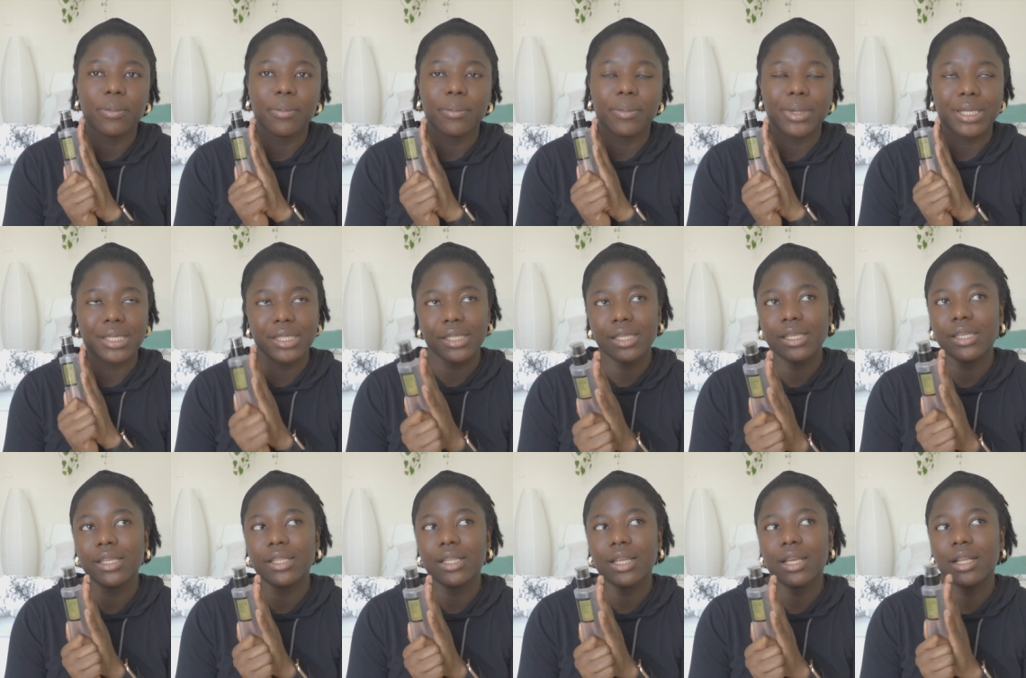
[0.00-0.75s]
my
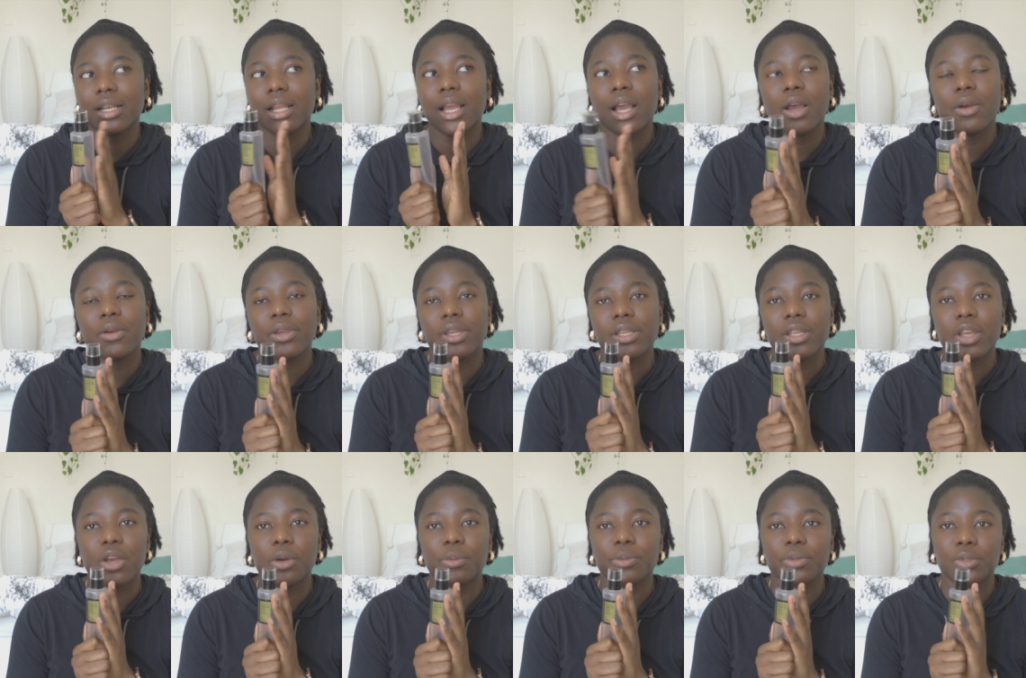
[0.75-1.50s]
skin and how it
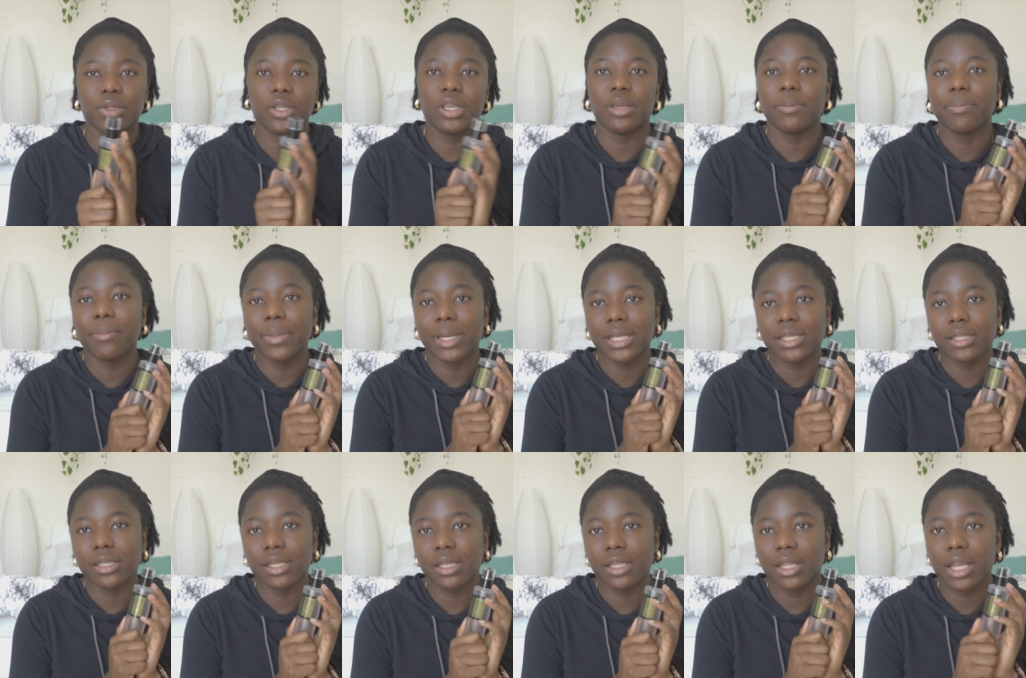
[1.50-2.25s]
helps keep my
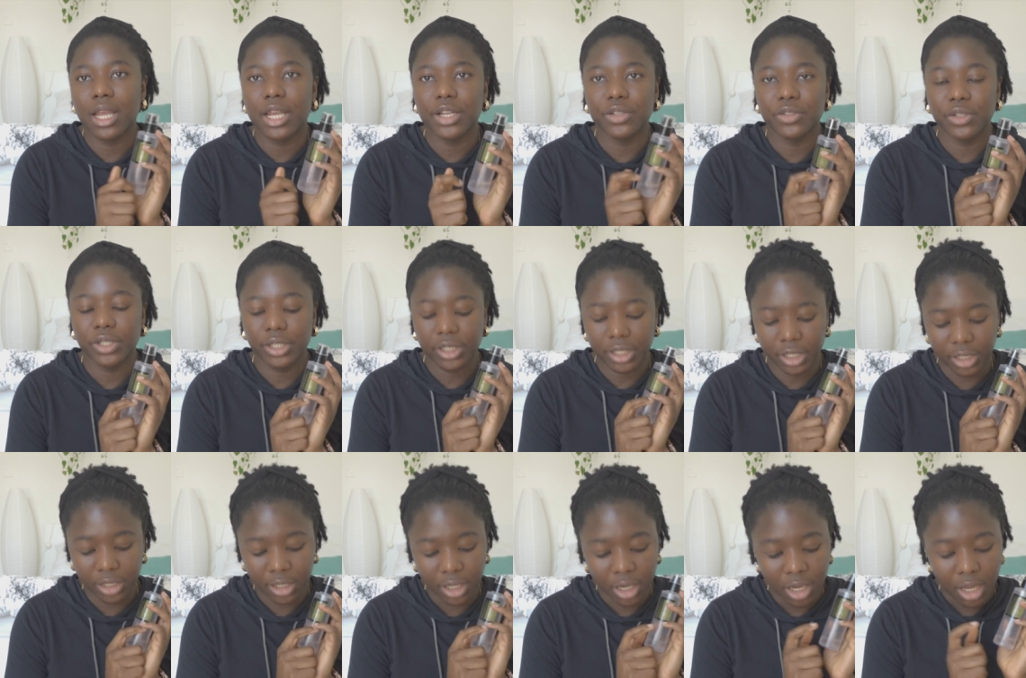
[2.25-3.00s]
skin
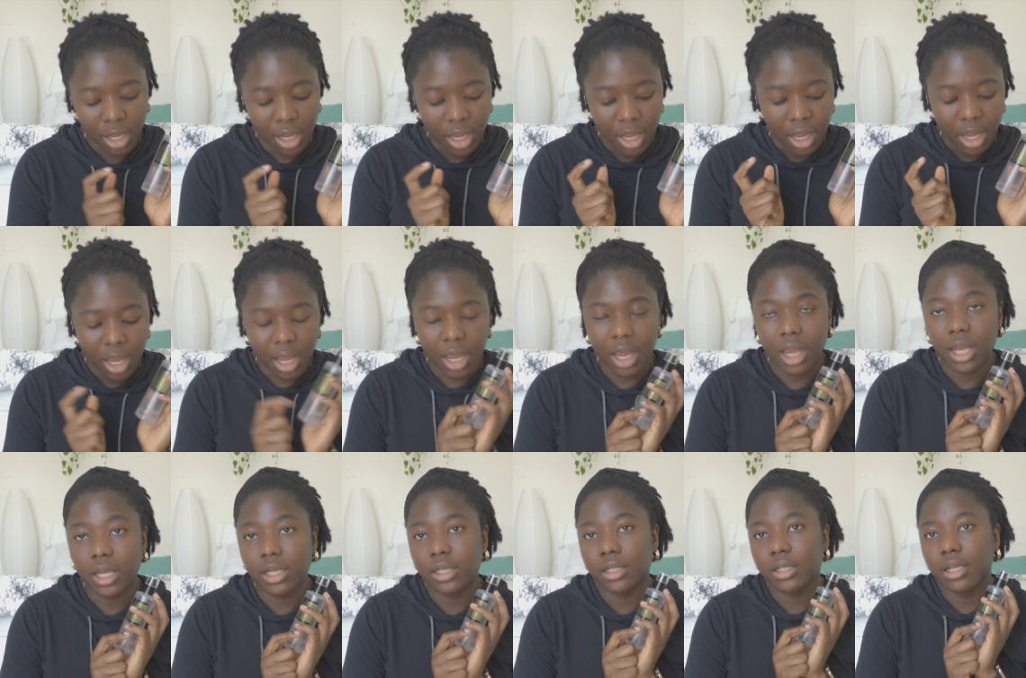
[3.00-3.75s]
hydrated
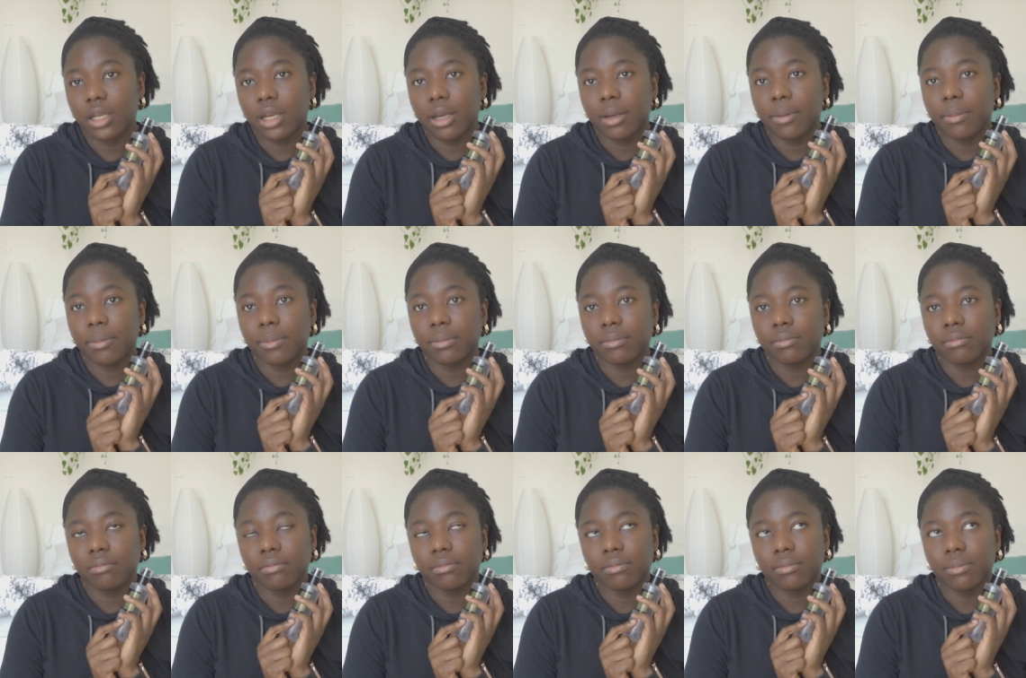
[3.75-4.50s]
and
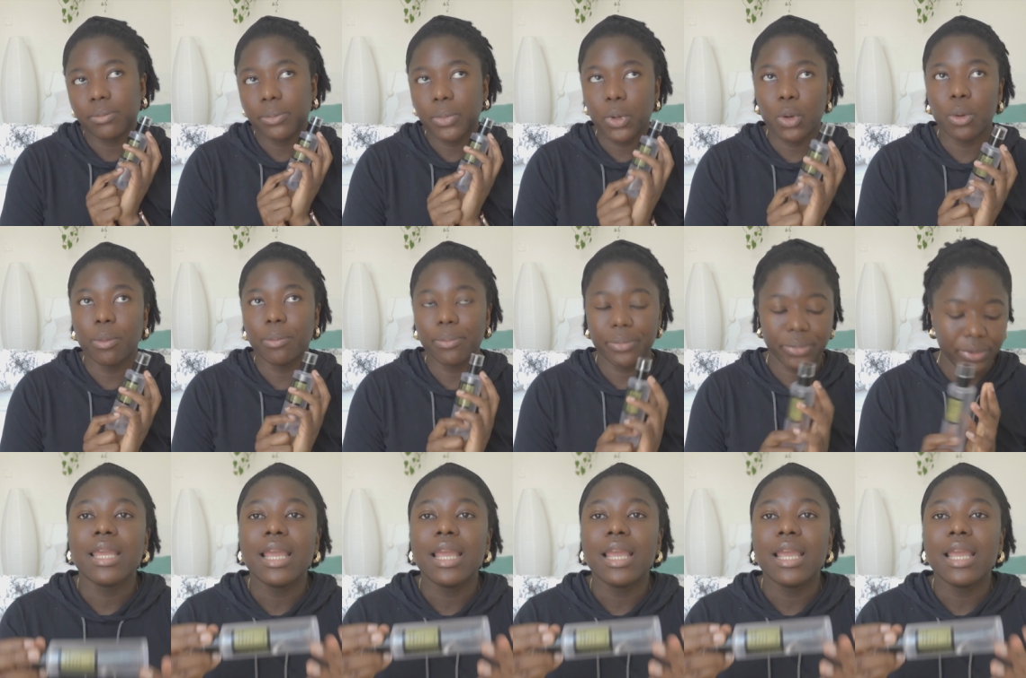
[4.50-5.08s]
plump.